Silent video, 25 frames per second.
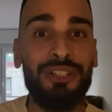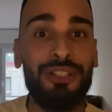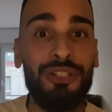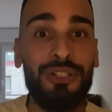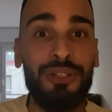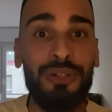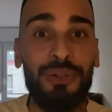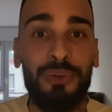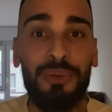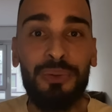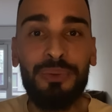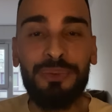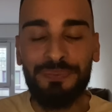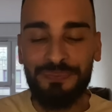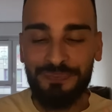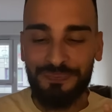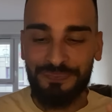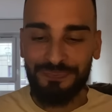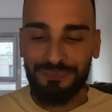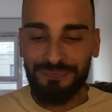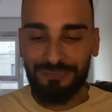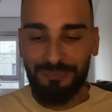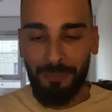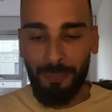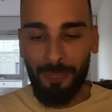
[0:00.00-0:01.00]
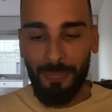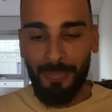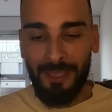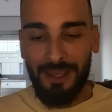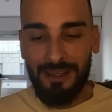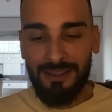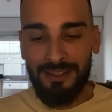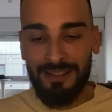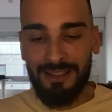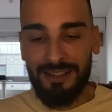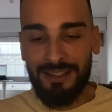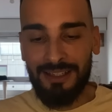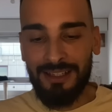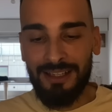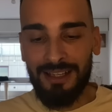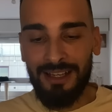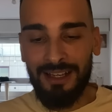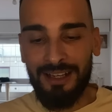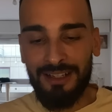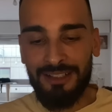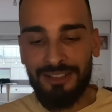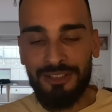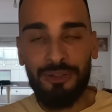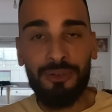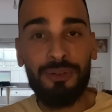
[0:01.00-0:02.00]
new
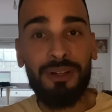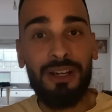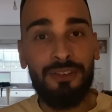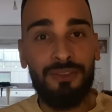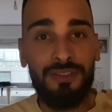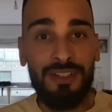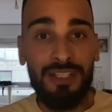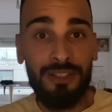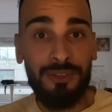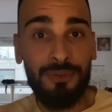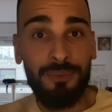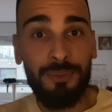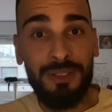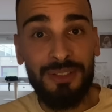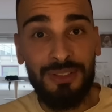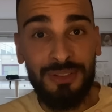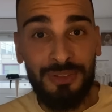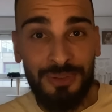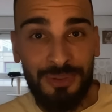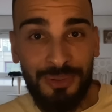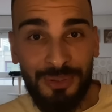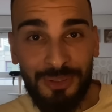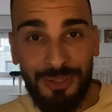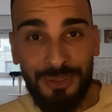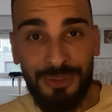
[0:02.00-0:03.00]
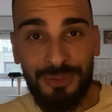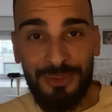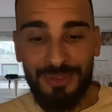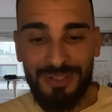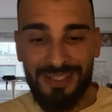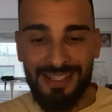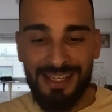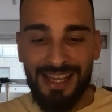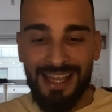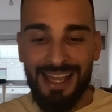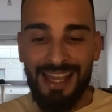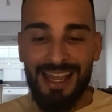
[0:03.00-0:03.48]
geography test with new clues.